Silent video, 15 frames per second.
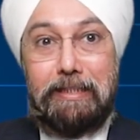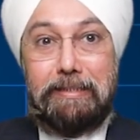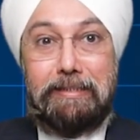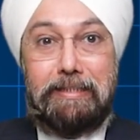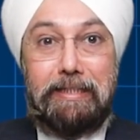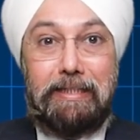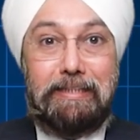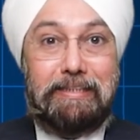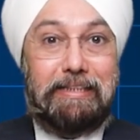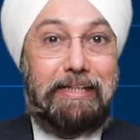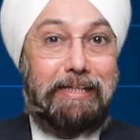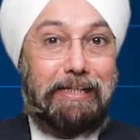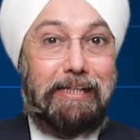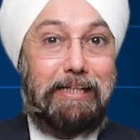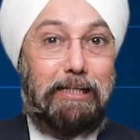testing is
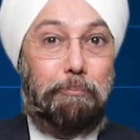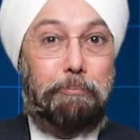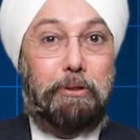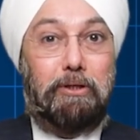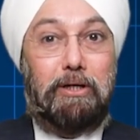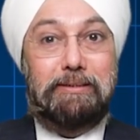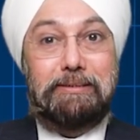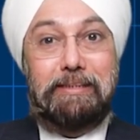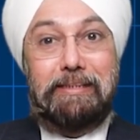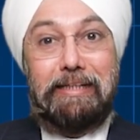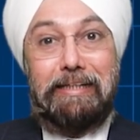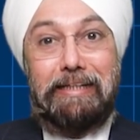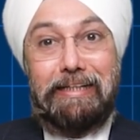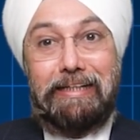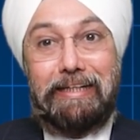critical because it
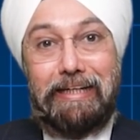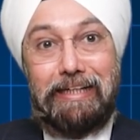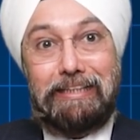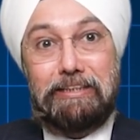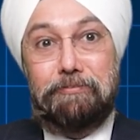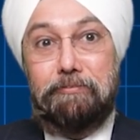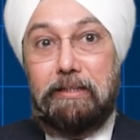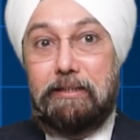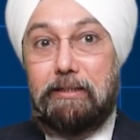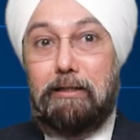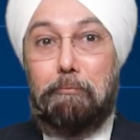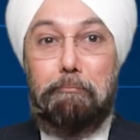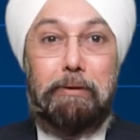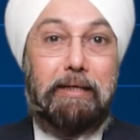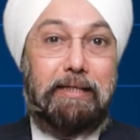indicates whether
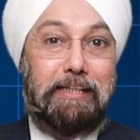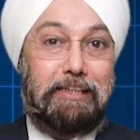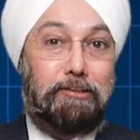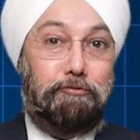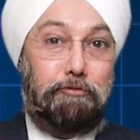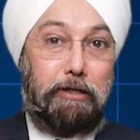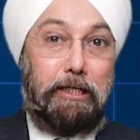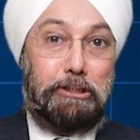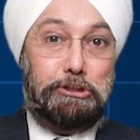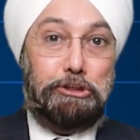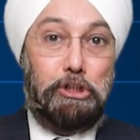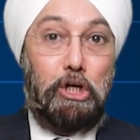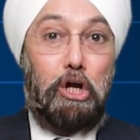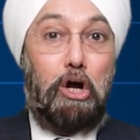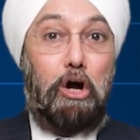the milk is fresh
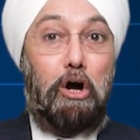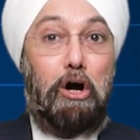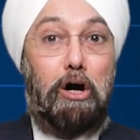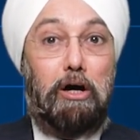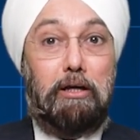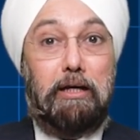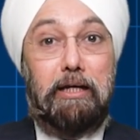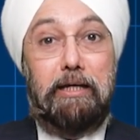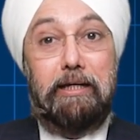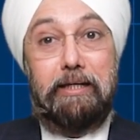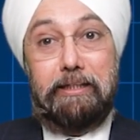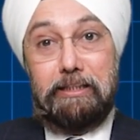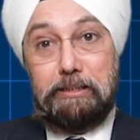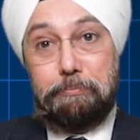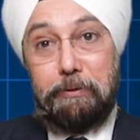or
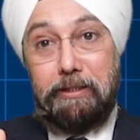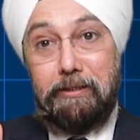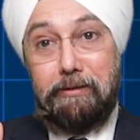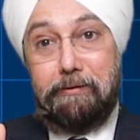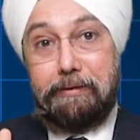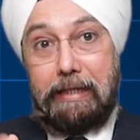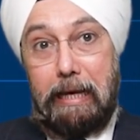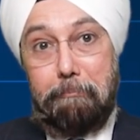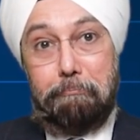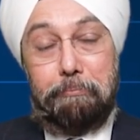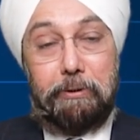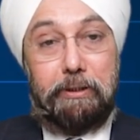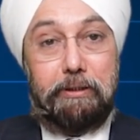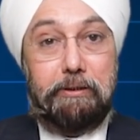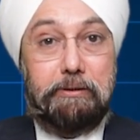it has been
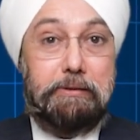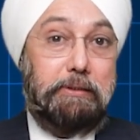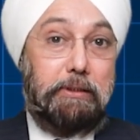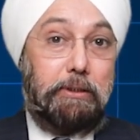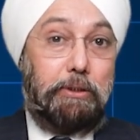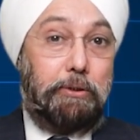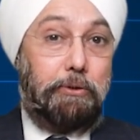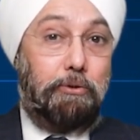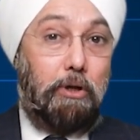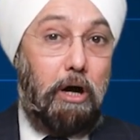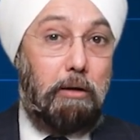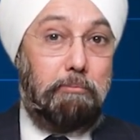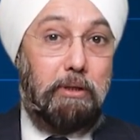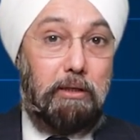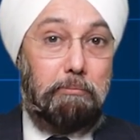tempered.
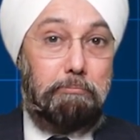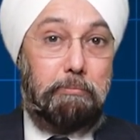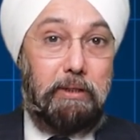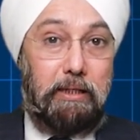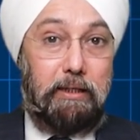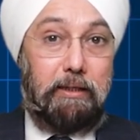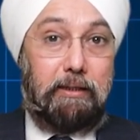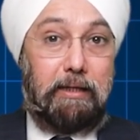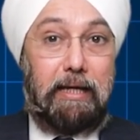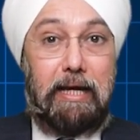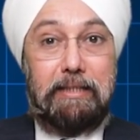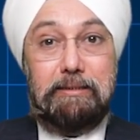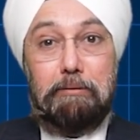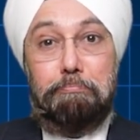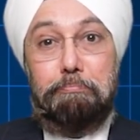Normal milk
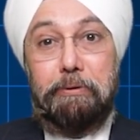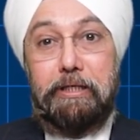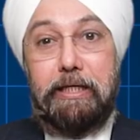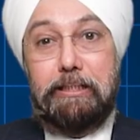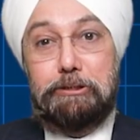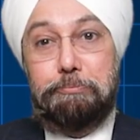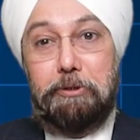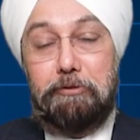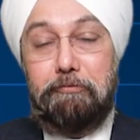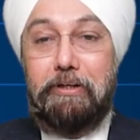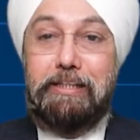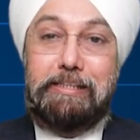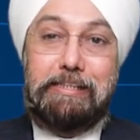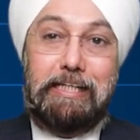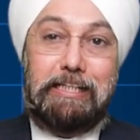has a pH
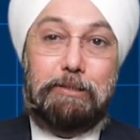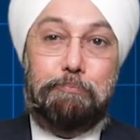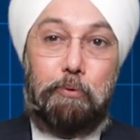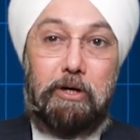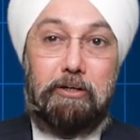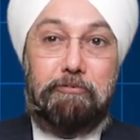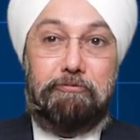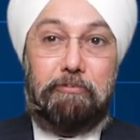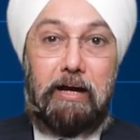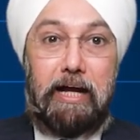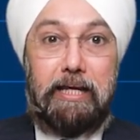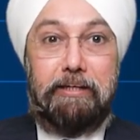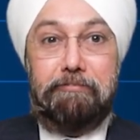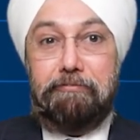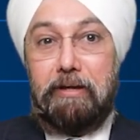between
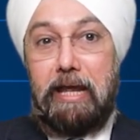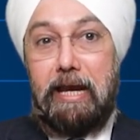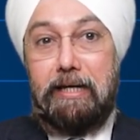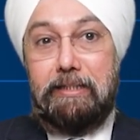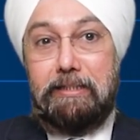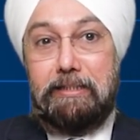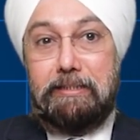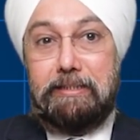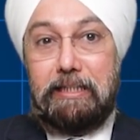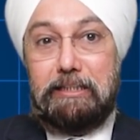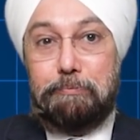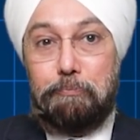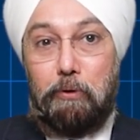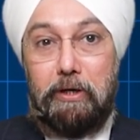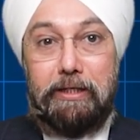6.5 and
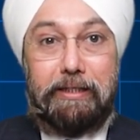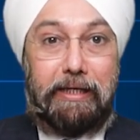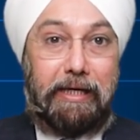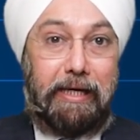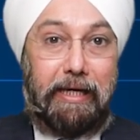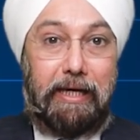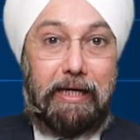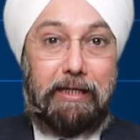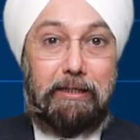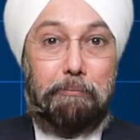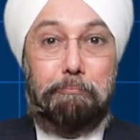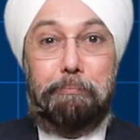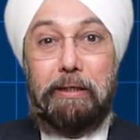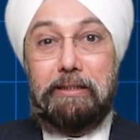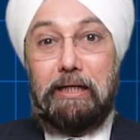6.8,
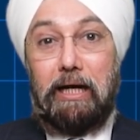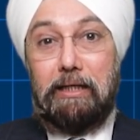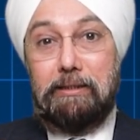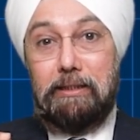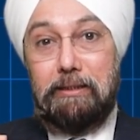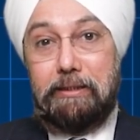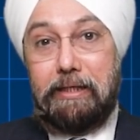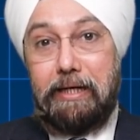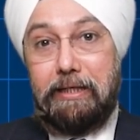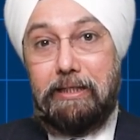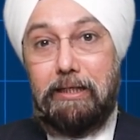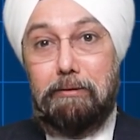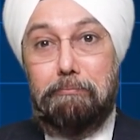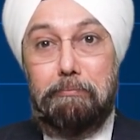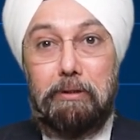but
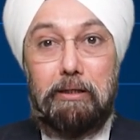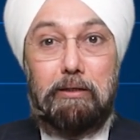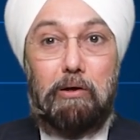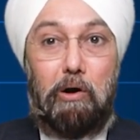adulterated milk